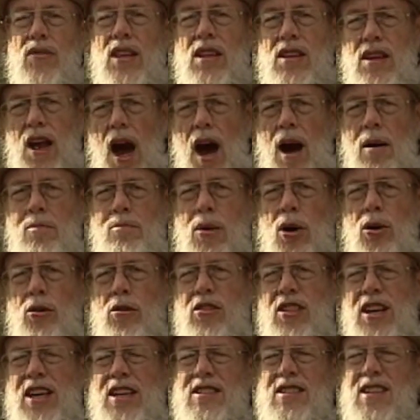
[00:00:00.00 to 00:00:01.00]
Tombo
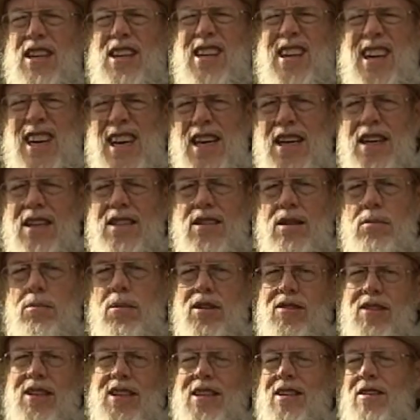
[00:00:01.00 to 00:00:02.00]
thinks that Kiki's
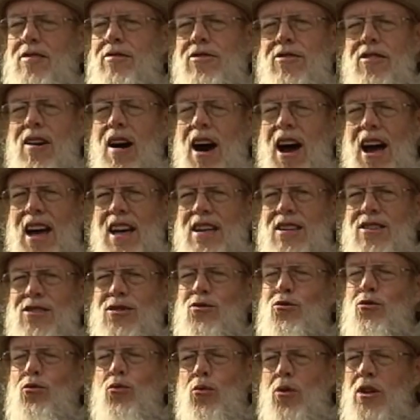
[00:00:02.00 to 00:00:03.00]
ability to fly
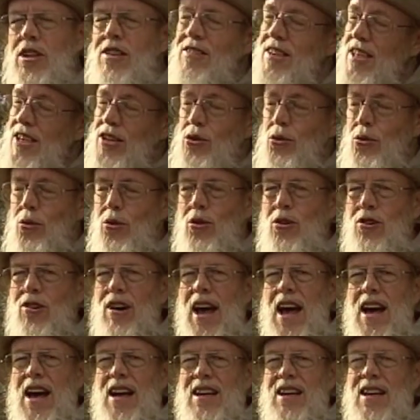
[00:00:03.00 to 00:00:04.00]
is really cool,
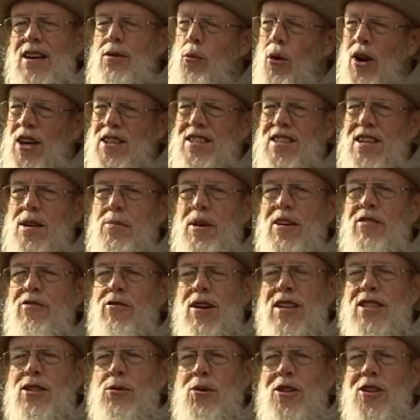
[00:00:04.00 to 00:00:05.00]
and he wants to be
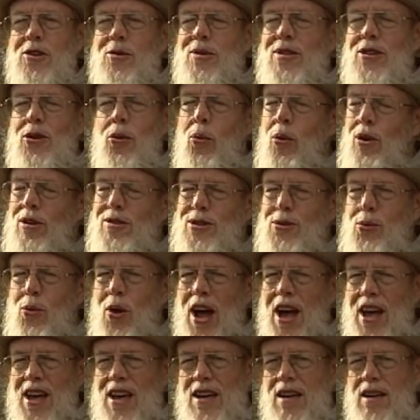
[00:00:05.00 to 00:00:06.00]
friends with her in the worst
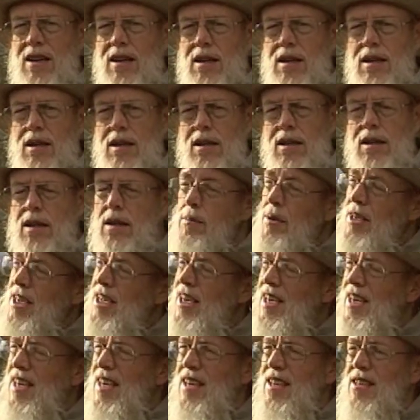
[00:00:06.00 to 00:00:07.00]
way. But
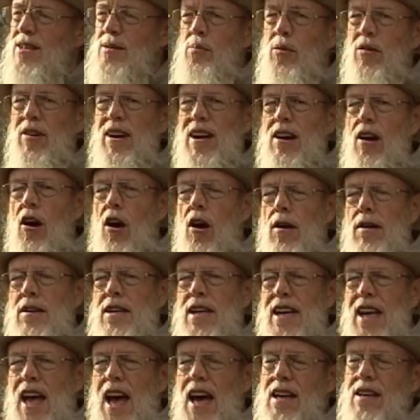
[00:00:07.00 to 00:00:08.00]
Kiki is playing hard
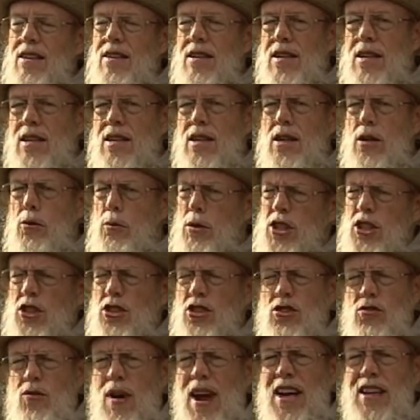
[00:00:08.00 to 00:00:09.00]
to get, which is
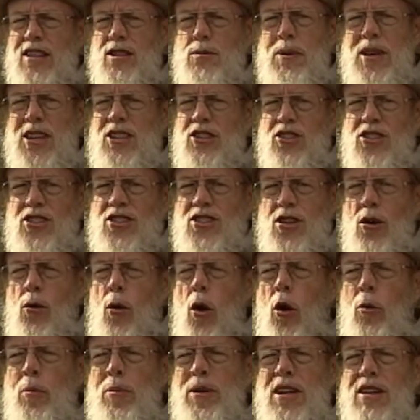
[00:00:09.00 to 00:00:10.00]
strange because she's so
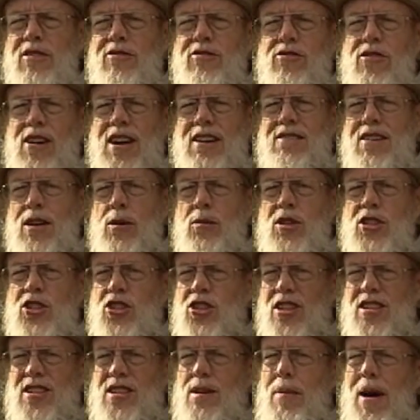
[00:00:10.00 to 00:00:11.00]
open and friendly with
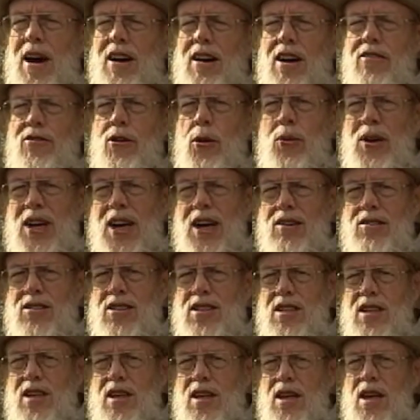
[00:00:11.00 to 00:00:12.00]
just about everyone
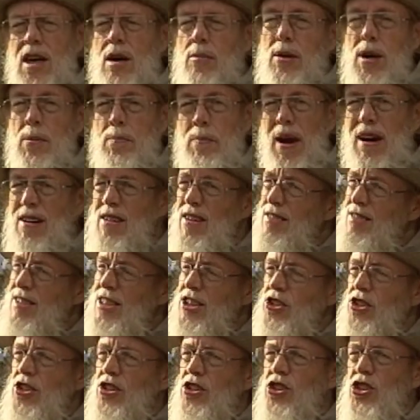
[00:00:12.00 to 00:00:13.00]
else, but
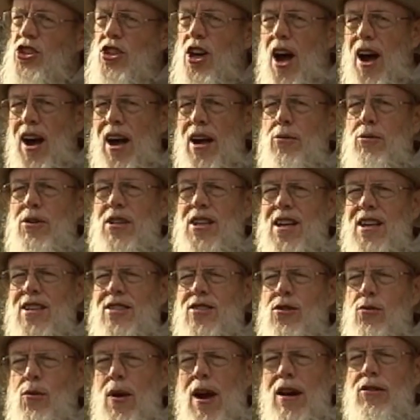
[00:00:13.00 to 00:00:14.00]
apparently she's shy with
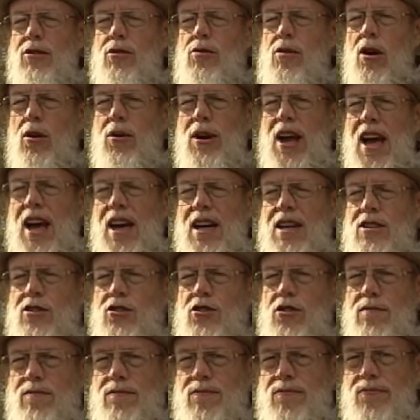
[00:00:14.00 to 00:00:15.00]
kids around her own
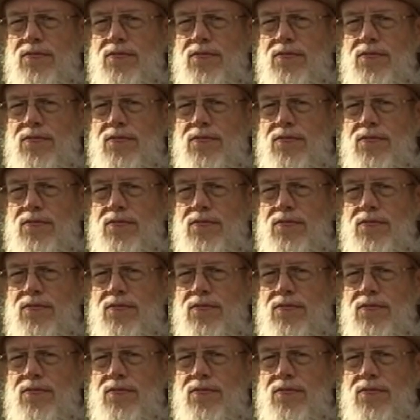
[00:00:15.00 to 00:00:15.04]
age.